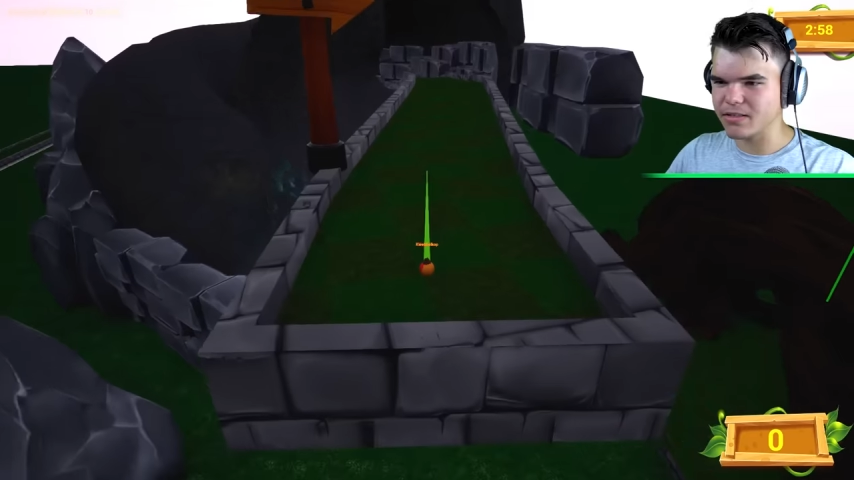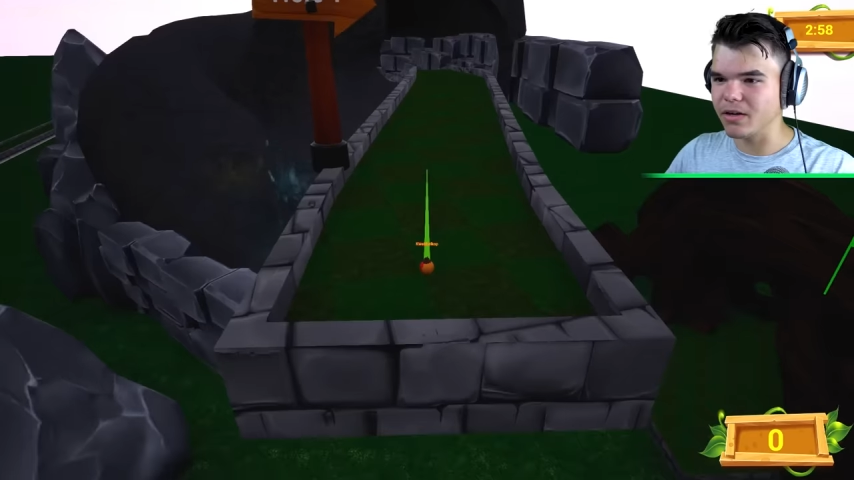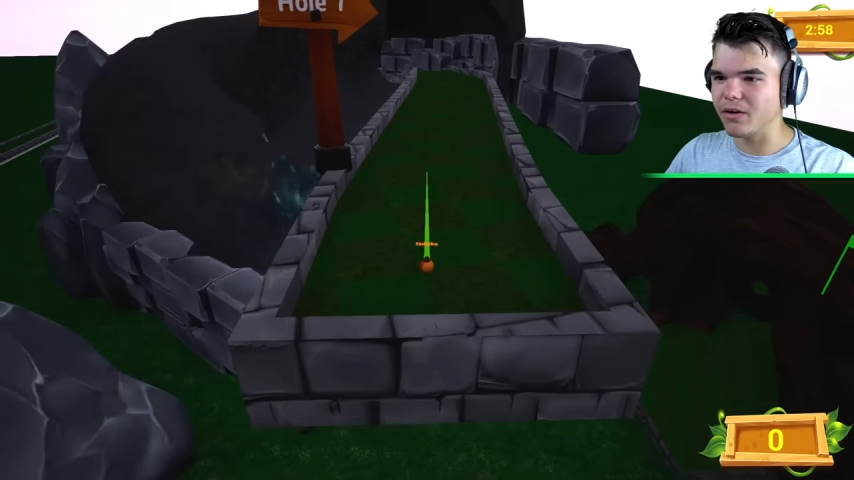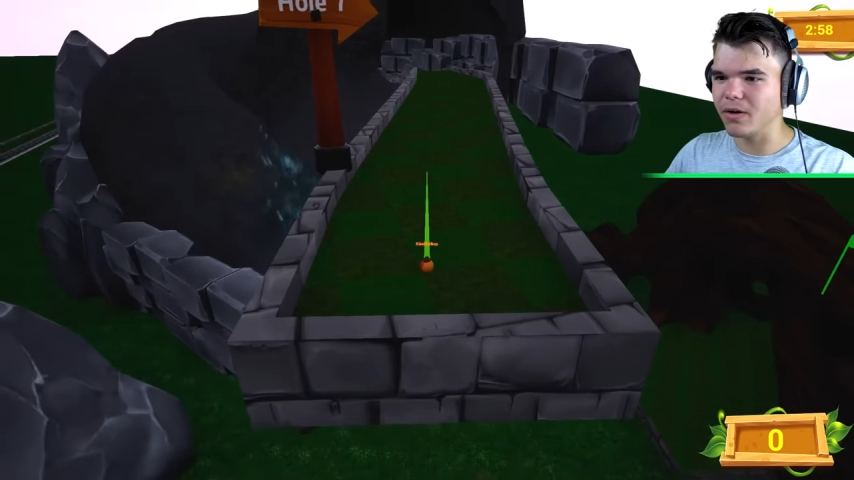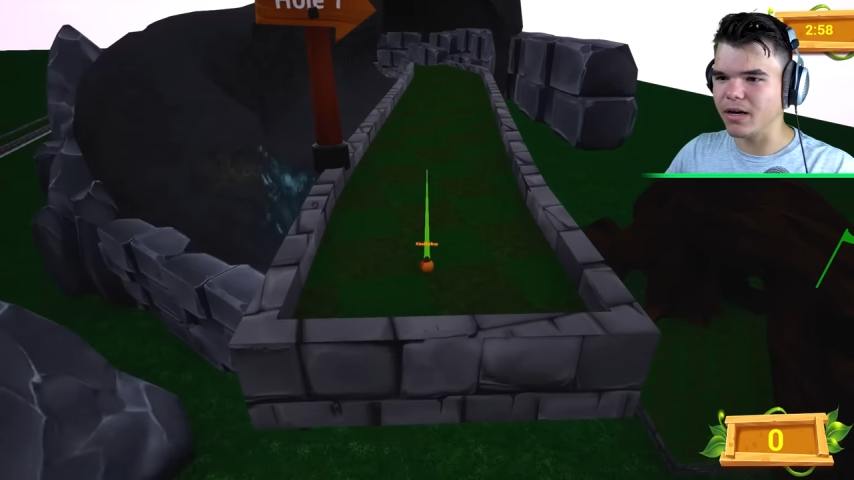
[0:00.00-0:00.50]

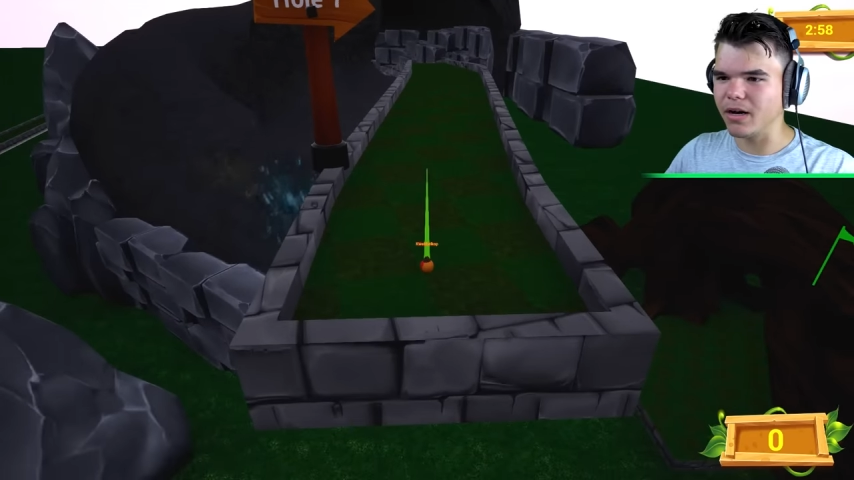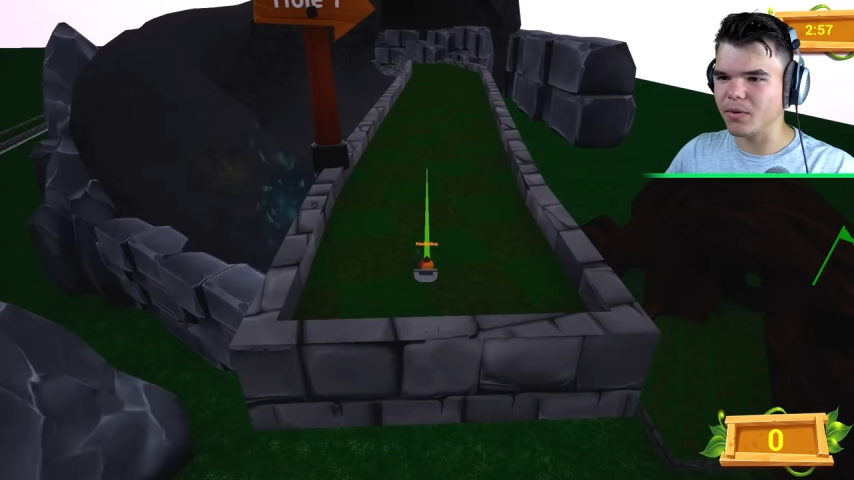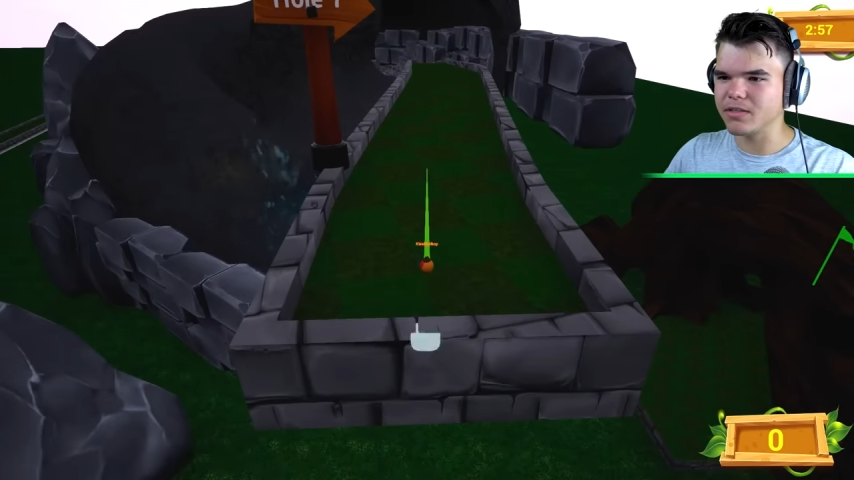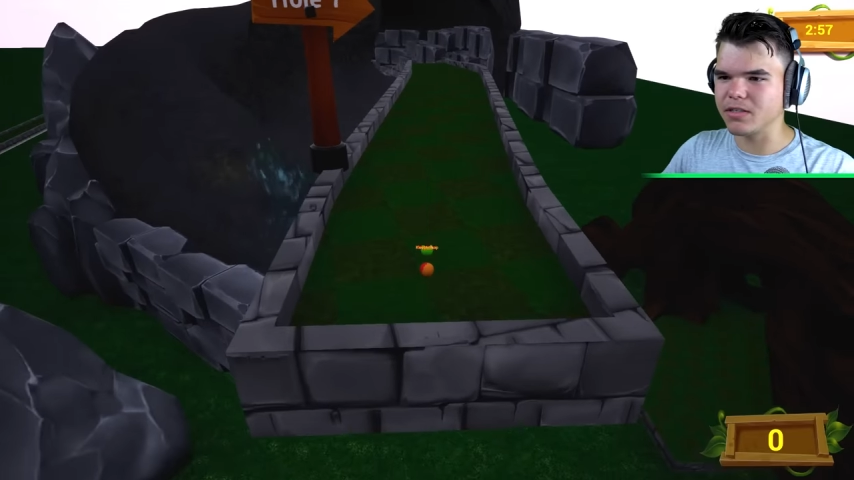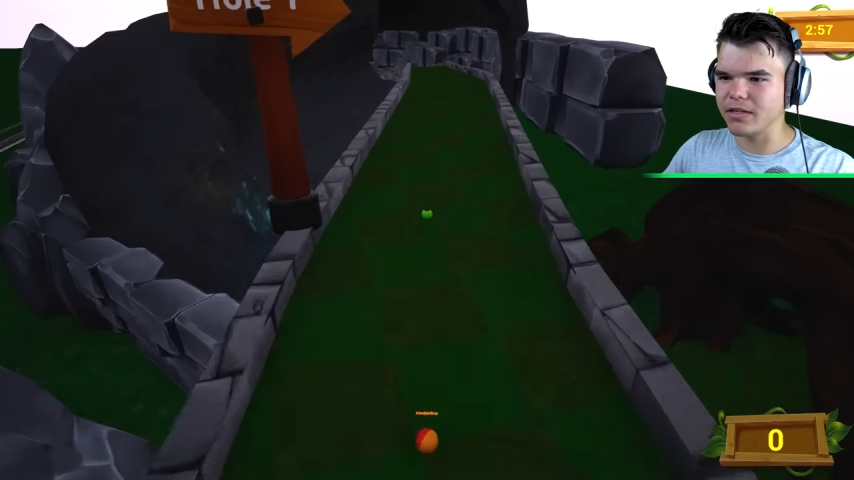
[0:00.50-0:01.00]
so, uh,
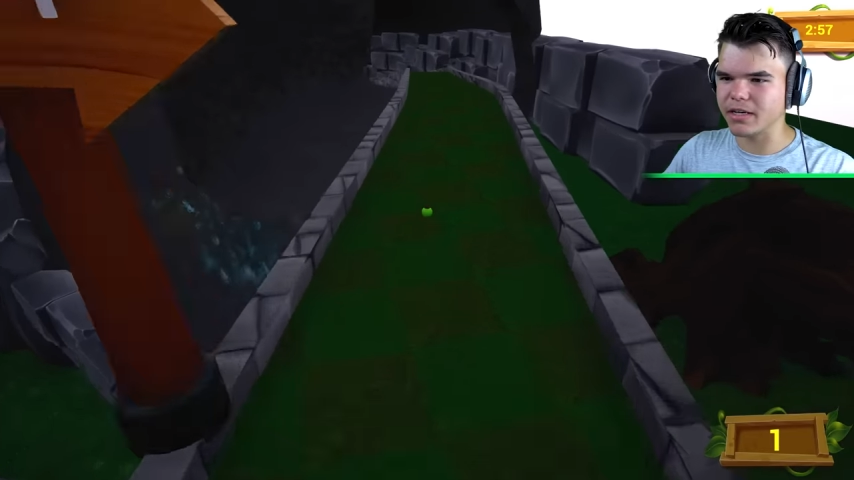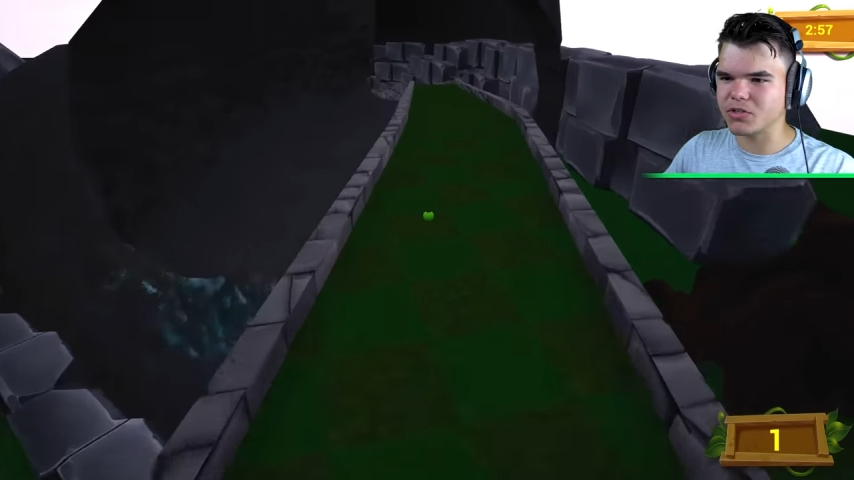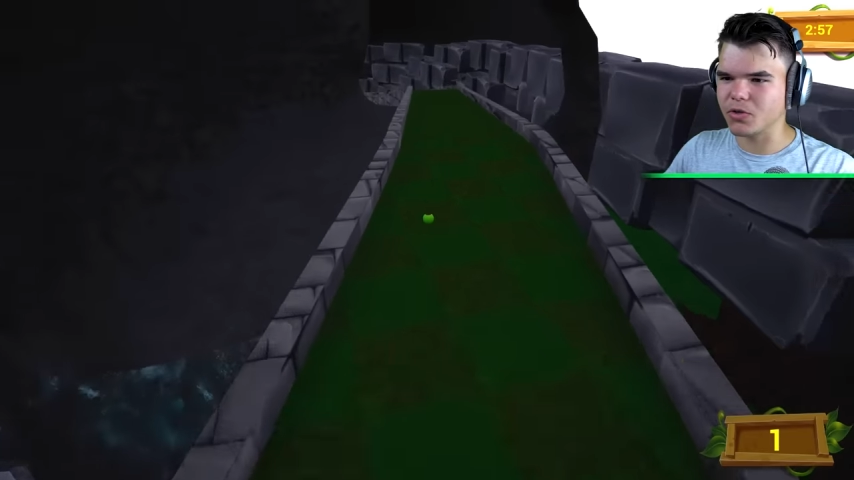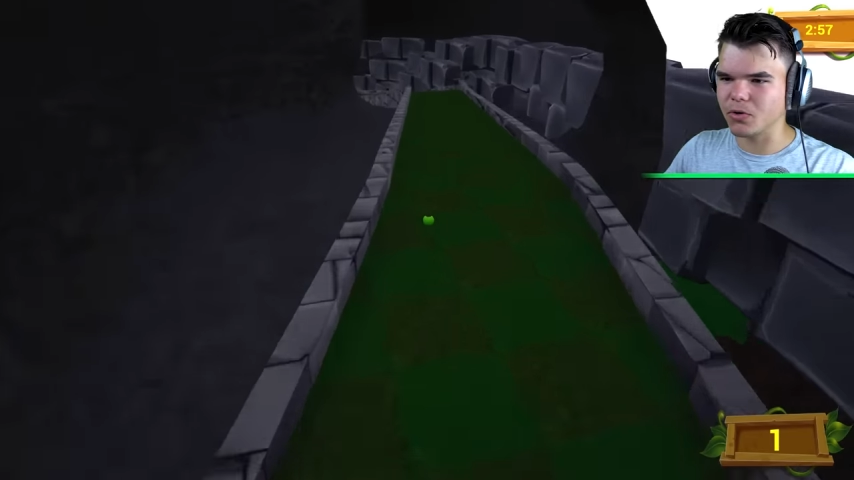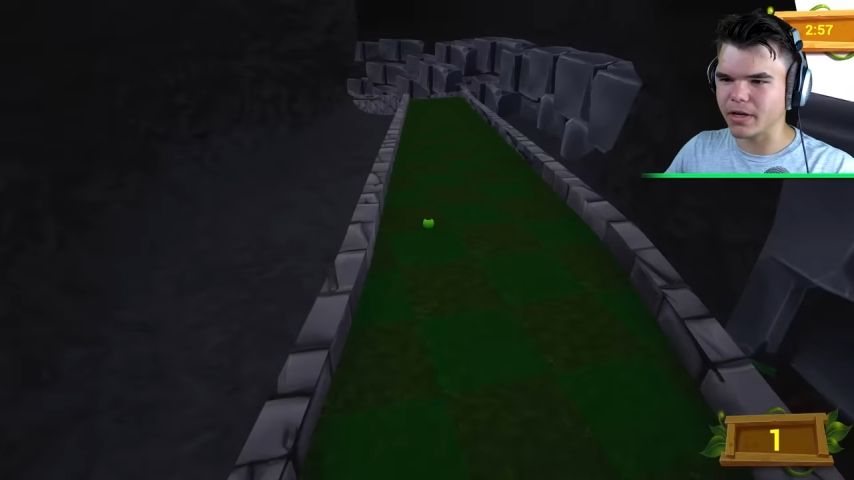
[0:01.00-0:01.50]
what's the
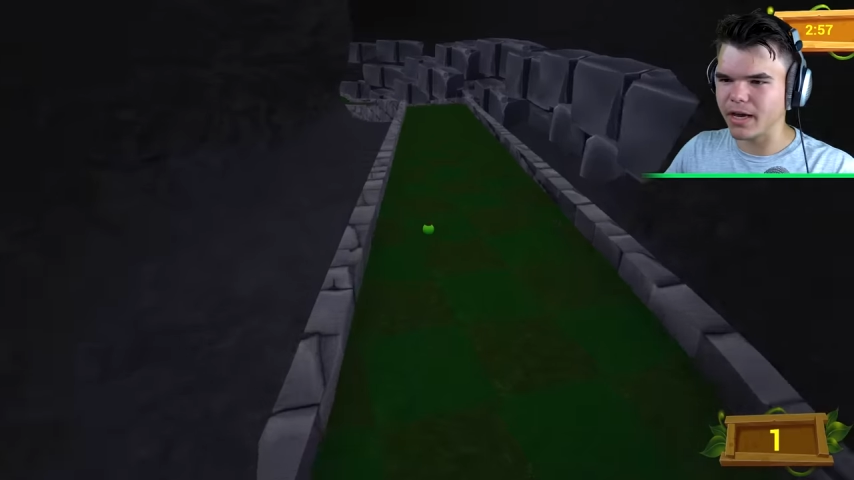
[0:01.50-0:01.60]
next troll, guys?